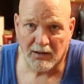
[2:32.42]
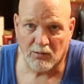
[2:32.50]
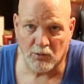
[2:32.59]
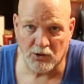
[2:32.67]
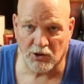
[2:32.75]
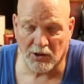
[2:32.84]

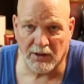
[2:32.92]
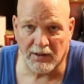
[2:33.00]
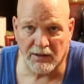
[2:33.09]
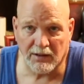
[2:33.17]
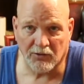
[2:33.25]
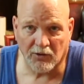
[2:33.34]
with
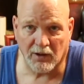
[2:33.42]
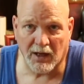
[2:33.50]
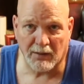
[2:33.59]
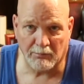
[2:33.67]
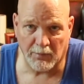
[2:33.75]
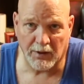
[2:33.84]
Gillette is a
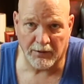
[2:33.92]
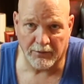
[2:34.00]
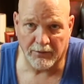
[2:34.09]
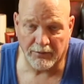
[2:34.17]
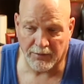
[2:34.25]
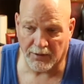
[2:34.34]
lot
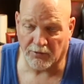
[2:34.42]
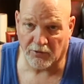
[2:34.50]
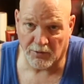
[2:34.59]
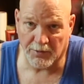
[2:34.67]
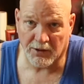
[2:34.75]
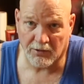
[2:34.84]
better than
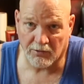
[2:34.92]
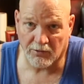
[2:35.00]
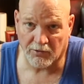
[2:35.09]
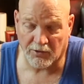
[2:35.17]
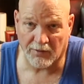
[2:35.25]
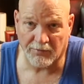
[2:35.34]
some of the
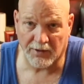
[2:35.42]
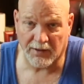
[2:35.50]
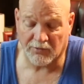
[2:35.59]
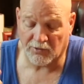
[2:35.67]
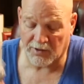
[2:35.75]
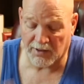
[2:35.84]
stuff that
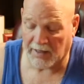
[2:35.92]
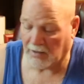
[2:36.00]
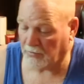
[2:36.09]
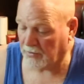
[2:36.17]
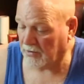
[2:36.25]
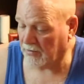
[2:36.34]
I've seen
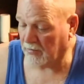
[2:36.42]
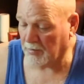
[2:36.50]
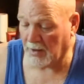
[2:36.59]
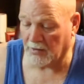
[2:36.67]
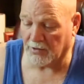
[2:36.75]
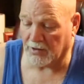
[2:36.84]
out there from
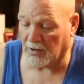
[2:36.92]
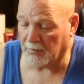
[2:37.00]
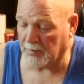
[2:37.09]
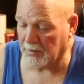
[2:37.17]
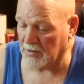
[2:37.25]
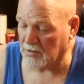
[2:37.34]
other
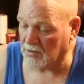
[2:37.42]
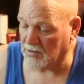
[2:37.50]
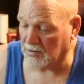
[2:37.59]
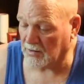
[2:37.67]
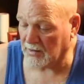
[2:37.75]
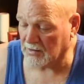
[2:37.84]
companies.
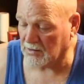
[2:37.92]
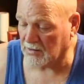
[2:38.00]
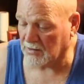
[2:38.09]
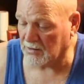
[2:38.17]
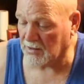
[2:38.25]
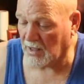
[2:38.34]
And like I said,
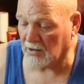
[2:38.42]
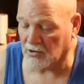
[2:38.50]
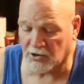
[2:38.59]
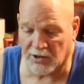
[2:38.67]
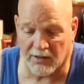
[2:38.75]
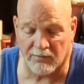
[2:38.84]
the Dollar
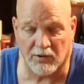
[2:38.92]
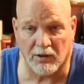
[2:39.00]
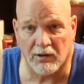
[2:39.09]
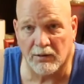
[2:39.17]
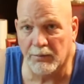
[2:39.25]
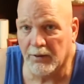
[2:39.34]
Shave
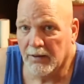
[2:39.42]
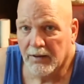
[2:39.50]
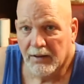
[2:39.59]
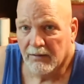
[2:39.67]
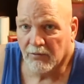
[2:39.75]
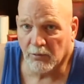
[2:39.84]
Club
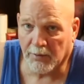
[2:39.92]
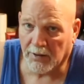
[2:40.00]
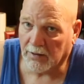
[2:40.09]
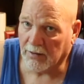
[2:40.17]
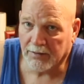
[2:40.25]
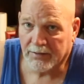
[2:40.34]
for
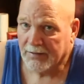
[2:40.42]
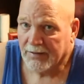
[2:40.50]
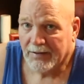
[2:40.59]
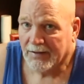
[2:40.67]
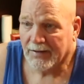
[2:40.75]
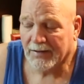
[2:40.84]
men,
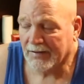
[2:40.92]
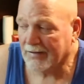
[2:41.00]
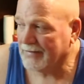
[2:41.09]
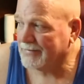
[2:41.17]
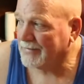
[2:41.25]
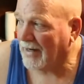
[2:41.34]

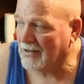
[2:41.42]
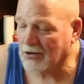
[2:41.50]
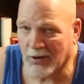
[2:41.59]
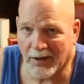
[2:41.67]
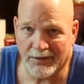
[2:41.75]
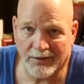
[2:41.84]
I
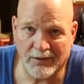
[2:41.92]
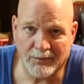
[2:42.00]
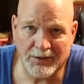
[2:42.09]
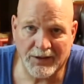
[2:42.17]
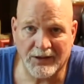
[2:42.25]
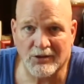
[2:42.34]
tried them.
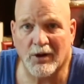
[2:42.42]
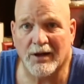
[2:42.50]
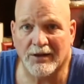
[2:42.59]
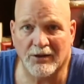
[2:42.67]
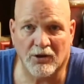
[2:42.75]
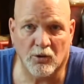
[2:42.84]
And I
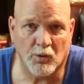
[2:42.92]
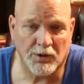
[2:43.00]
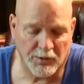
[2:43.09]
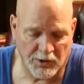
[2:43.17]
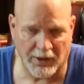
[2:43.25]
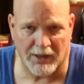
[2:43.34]
tried another one
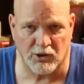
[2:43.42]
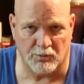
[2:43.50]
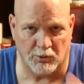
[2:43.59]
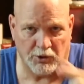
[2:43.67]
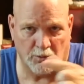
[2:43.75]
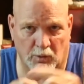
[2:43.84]
that you actually
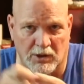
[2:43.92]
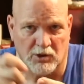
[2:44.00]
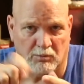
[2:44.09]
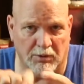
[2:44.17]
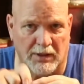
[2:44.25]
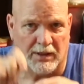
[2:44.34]
put the razor
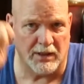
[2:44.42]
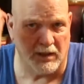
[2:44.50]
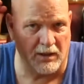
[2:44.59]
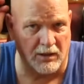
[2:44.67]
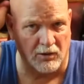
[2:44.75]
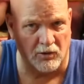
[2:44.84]
blade in
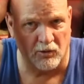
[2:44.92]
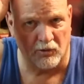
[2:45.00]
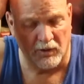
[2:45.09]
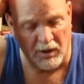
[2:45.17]
and close.